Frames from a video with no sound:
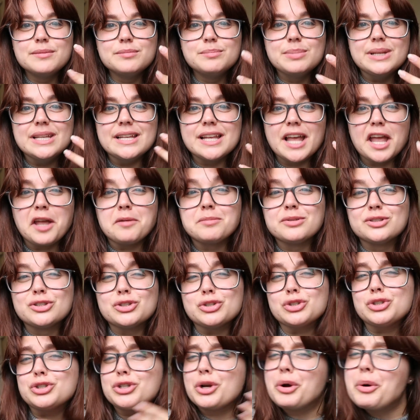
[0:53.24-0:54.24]
being able
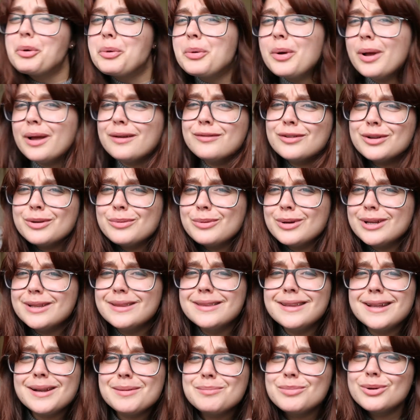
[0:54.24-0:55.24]
to show everyone
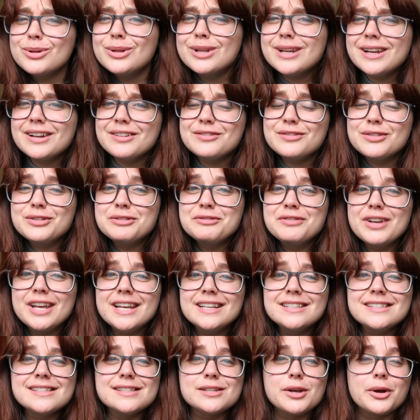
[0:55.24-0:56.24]
that I'm pulling on a full
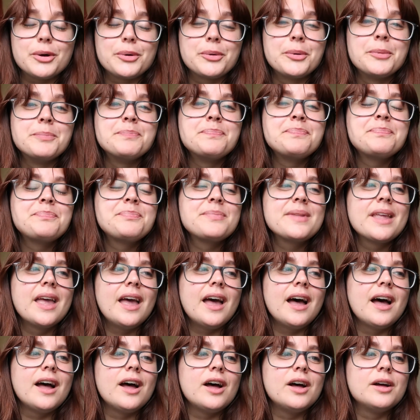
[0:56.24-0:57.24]
face. So
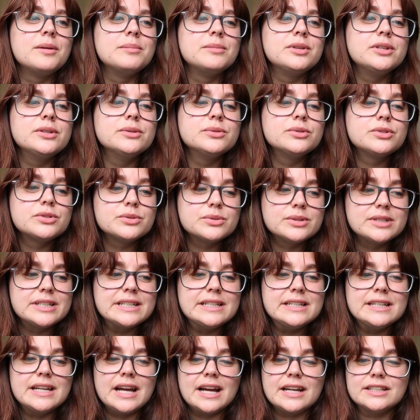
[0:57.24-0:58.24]

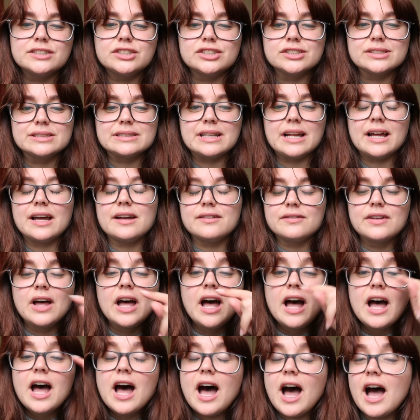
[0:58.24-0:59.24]
usually I just have
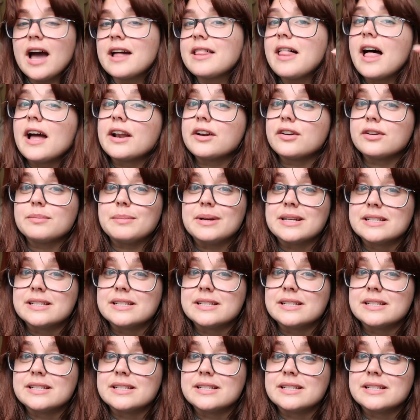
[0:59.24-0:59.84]
eyeliner and